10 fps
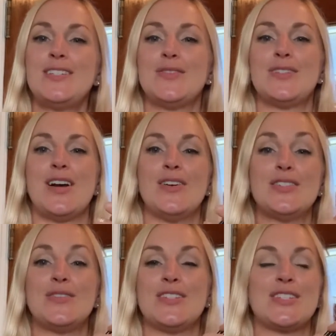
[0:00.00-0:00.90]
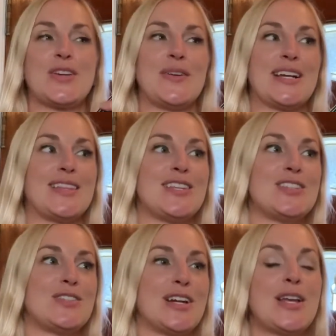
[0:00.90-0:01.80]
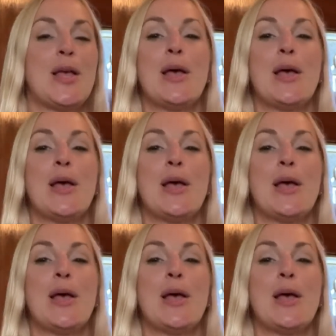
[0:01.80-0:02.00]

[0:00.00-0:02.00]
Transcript: so we're also just going on the string.